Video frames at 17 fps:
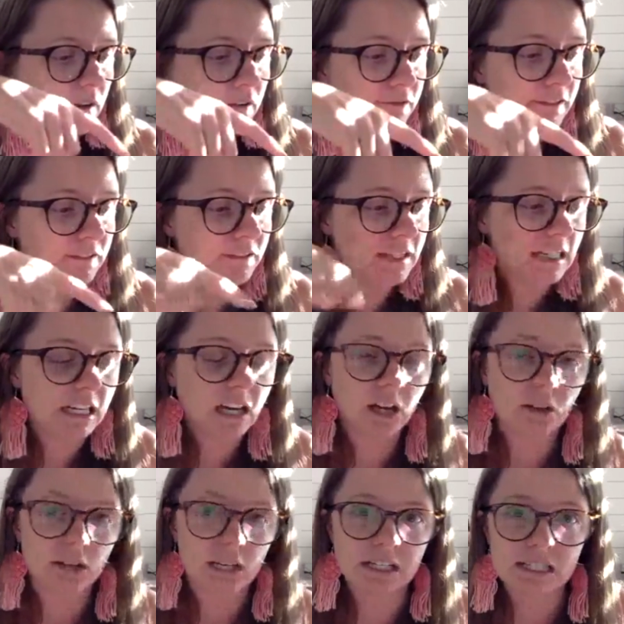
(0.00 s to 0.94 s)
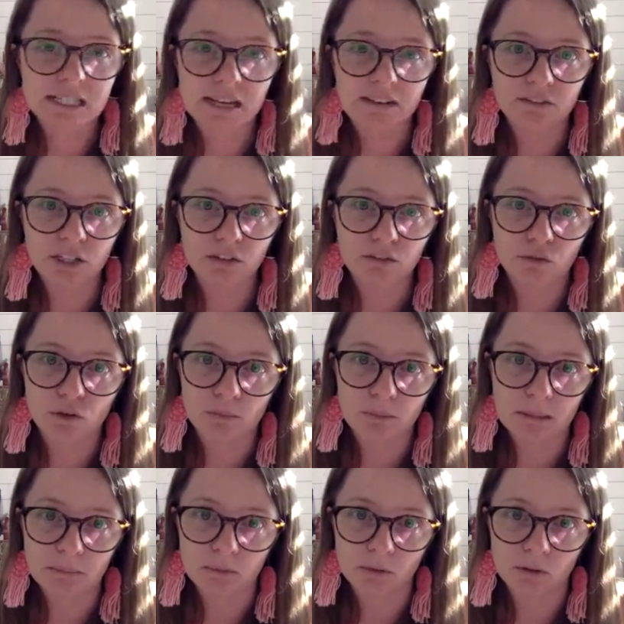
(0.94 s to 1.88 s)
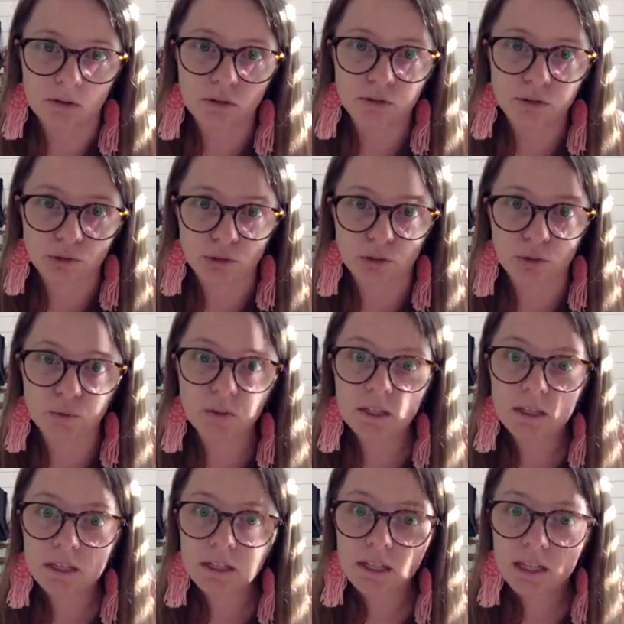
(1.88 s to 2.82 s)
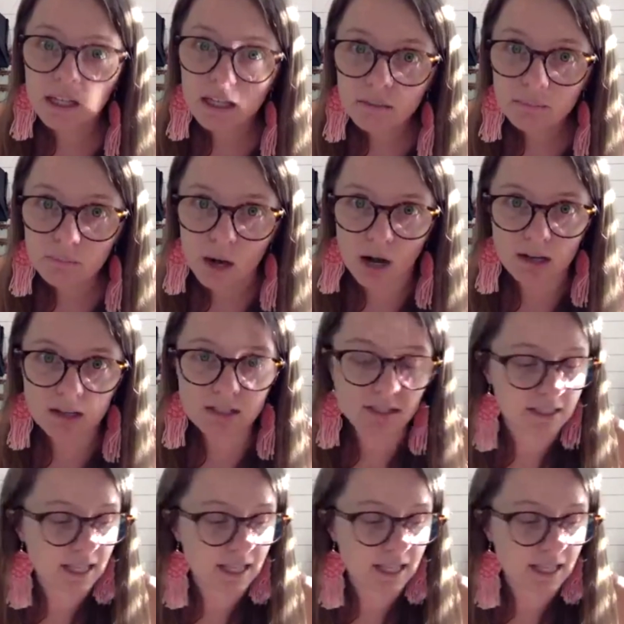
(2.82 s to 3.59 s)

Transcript: 1,574 people through inbox.